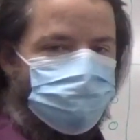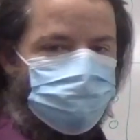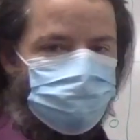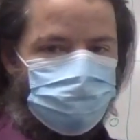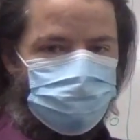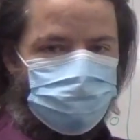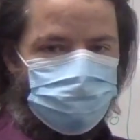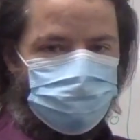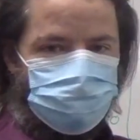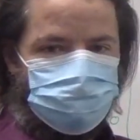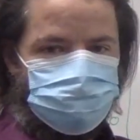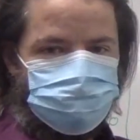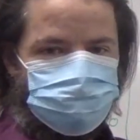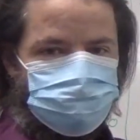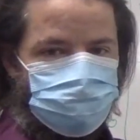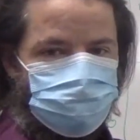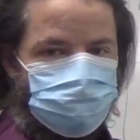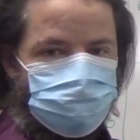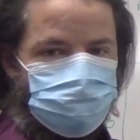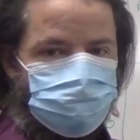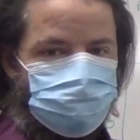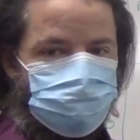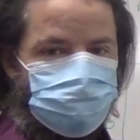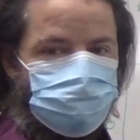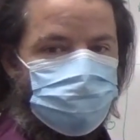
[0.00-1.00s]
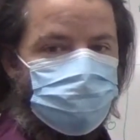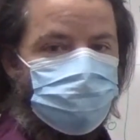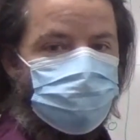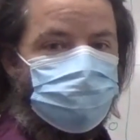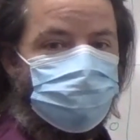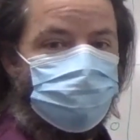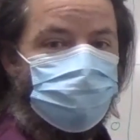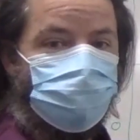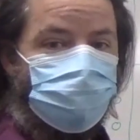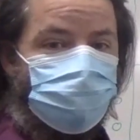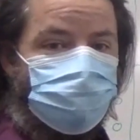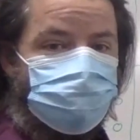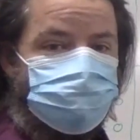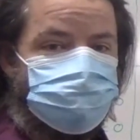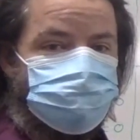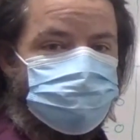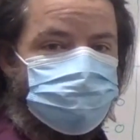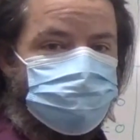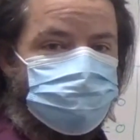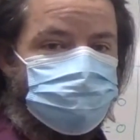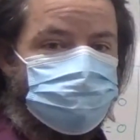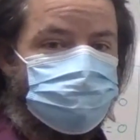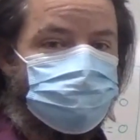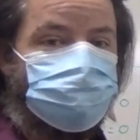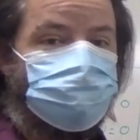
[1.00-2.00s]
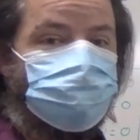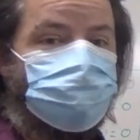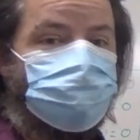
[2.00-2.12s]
it has a constant